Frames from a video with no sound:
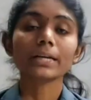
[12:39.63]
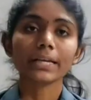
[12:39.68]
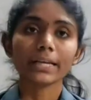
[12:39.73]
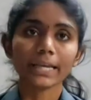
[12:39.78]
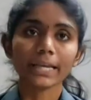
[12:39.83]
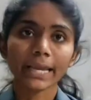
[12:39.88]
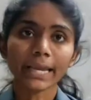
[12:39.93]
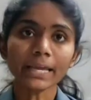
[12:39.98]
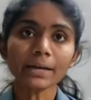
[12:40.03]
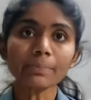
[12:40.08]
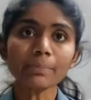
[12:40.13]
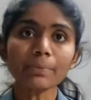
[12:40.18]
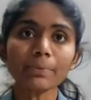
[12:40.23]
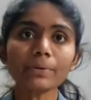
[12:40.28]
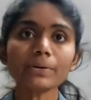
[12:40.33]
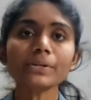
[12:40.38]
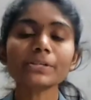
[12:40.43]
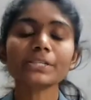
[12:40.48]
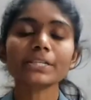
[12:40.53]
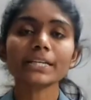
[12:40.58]
Air
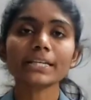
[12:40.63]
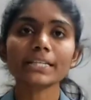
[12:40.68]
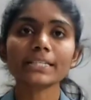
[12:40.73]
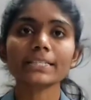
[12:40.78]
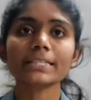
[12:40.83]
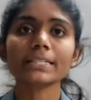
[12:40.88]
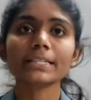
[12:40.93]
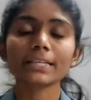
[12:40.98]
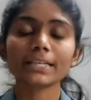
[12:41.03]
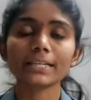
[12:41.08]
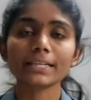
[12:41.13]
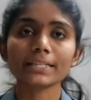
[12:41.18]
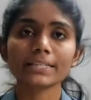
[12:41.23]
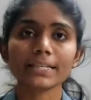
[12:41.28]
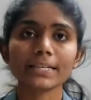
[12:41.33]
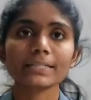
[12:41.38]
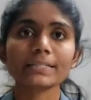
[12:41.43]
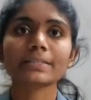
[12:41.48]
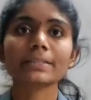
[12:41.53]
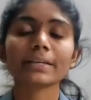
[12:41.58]
pollution is
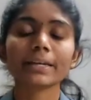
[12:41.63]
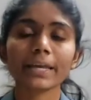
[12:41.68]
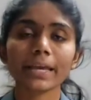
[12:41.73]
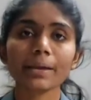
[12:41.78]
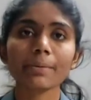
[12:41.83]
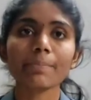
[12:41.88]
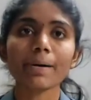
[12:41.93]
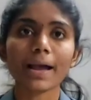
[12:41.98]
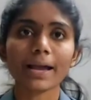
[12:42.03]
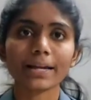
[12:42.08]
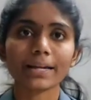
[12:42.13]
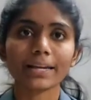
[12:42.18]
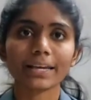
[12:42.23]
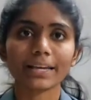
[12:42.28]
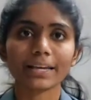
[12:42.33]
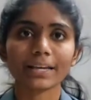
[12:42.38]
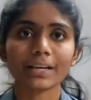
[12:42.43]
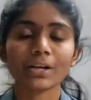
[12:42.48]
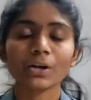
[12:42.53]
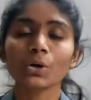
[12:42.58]
increases day by day.
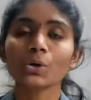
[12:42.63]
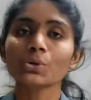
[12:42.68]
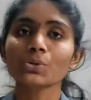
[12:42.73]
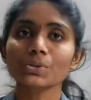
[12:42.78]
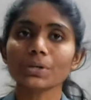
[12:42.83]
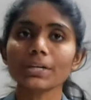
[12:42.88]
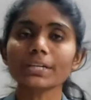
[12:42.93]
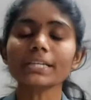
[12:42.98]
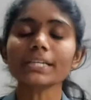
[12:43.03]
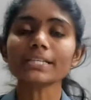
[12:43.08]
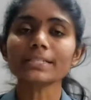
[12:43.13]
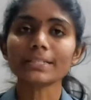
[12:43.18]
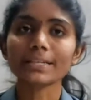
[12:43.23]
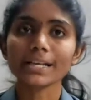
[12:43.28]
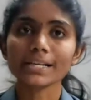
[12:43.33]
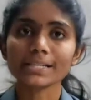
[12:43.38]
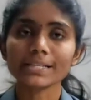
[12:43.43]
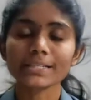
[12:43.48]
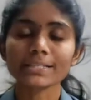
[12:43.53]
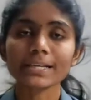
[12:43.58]
So it is
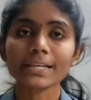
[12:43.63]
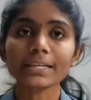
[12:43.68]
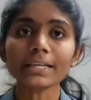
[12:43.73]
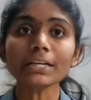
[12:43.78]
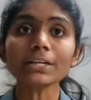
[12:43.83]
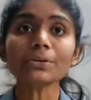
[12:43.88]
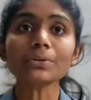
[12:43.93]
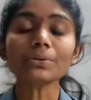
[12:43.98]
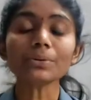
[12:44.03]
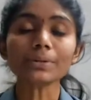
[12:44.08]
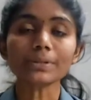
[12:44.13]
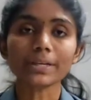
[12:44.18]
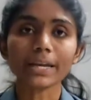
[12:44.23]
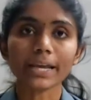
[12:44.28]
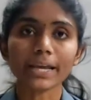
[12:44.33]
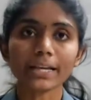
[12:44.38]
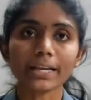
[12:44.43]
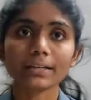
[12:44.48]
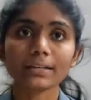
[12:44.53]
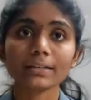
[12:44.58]
necessary to
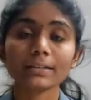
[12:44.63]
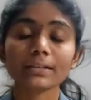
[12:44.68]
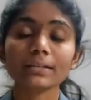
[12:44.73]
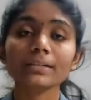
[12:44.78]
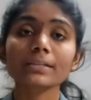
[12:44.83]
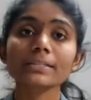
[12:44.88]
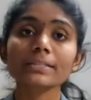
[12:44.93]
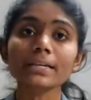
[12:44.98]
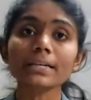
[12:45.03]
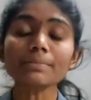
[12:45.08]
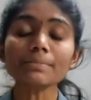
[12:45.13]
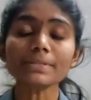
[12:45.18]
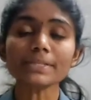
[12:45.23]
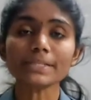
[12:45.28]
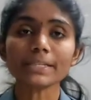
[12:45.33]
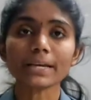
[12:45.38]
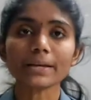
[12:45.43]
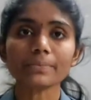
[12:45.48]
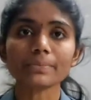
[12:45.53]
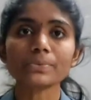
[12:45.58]
take some
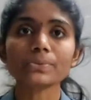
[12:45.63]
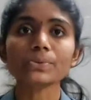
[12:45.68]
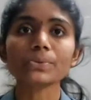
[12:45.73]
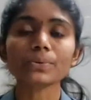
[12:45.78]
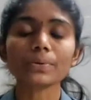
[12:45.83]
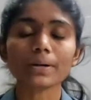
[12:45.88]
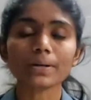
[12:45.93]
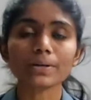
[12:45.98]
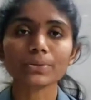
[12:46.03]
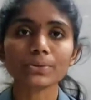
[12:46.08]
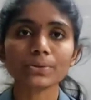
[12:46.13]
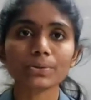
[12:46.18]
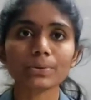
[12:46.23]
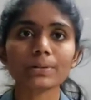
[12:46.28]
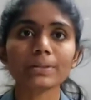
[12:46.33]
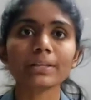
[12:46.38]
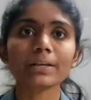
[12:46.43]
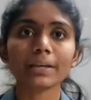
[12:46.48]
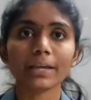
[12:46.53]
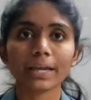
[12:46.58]
steps to control
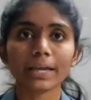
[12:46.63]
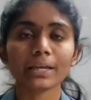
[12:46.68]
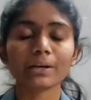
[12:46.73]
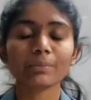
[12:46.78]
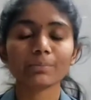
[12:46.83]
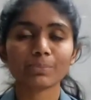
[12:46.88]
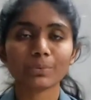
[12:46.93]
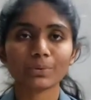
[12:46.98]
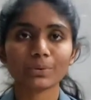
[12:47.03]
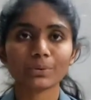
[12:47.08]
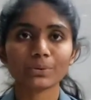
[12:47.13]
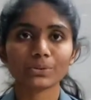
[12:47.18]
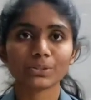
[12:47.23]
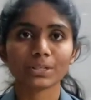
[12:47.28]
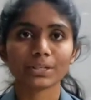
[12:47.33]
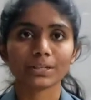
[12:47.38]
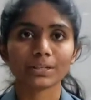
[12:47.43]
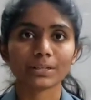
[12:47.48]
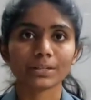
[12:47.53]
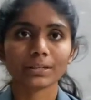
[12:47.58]
the air
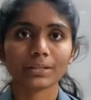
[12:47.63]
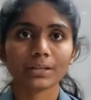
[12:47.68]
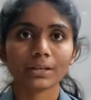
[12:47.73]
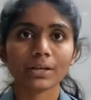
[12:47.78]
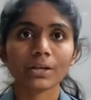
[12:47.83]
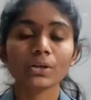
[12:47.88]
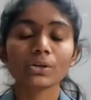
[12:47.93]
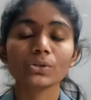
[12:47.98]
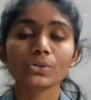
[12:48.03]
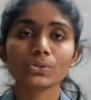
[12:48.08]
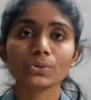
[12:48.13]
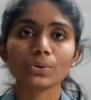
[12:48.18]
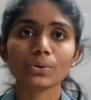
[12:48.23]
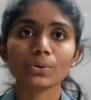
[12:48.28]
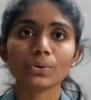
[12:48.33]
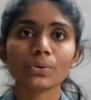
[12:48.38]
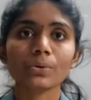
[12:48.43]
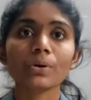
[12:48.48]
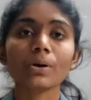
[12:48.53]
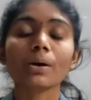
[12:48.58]
pollution.
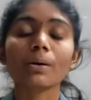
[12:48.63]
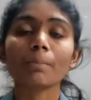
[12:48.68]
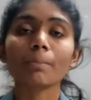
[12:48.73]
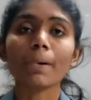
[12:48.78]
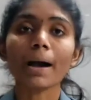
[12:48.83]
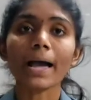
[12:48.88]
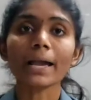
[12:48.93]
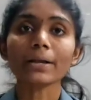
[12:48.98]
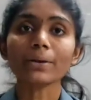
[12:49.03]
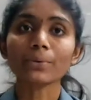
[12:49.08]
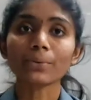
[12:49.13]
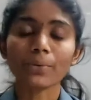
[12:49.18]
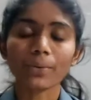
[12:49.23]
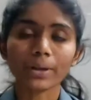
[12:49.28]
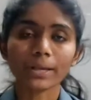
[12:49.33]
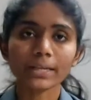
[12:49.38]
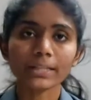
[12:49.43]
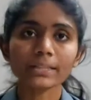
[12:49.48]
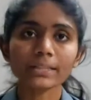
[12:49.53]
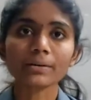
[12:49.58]
So by
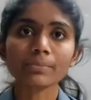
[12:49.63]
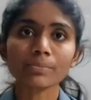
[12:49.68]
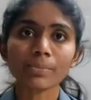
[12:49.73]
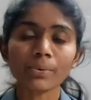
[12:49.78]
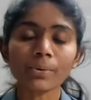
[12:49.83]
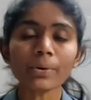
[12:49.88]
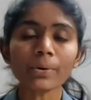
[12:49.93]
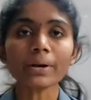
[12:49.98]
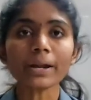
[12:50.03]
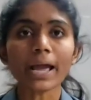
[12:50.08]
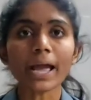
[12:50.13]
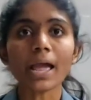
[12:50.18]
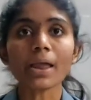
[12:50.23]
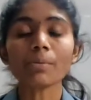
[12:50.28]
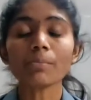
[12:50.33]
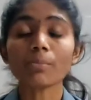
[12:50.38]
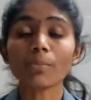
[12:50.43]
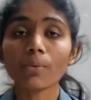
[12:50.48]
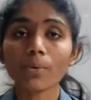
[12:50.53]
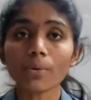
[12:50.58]
growing the more
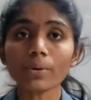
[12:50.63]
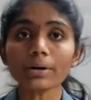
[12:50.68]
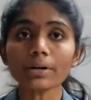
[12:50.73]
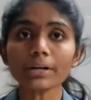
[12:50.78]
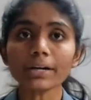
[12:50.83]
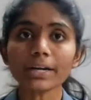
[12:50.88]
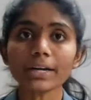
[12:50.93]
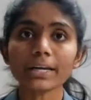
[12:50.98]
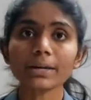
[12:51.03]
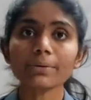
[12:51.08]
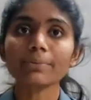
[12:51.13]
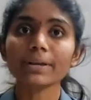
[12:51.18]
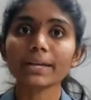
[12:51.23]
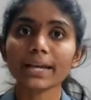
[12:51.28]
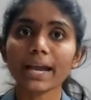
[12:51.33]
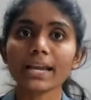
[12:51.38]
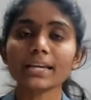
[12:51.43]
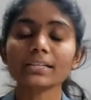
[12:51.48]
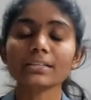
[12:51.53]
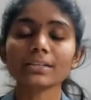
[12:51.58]
and more tree we
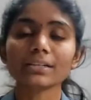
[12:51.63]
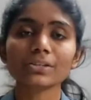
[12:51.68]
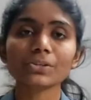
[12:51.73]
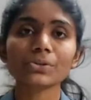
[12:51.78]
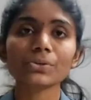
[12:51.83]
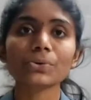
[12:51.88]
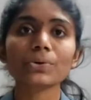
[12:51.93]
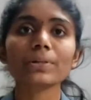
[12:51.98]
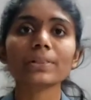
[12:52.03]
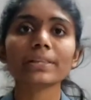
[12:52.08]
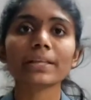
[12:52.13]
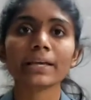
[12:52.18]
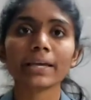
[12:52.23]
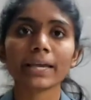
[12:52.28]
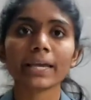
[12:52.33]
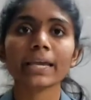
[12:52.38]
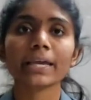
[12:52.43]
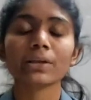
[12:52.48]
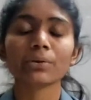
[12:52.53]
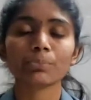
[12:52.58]
can control the
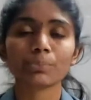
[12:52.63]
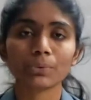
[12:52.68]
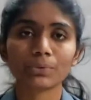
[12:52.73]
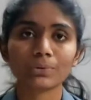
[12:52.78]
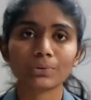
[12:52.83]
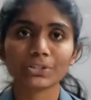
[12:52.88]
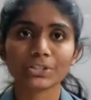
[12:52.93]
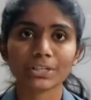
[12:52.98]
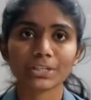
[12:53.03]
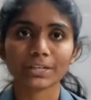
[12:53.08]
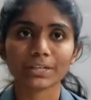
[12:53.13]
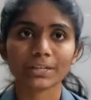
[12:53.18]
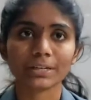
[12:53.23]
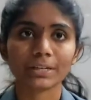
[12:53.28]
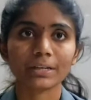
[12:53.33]
air pollution.